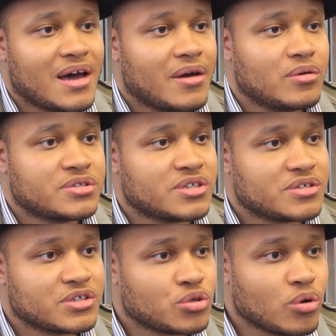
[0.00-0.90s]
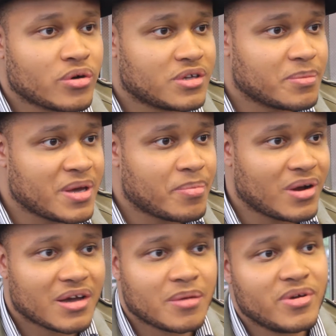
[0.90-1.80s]
and also just talking to people
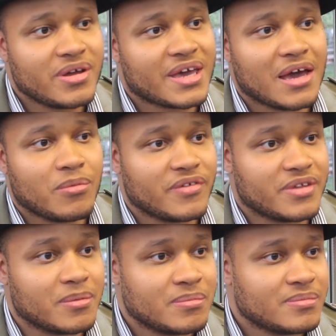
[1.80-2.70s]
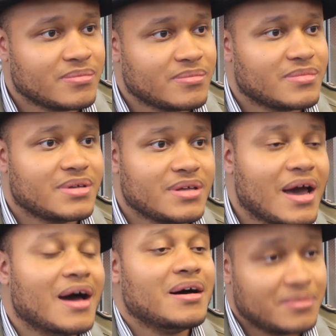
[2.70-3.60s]
and communicating with them. Yeah.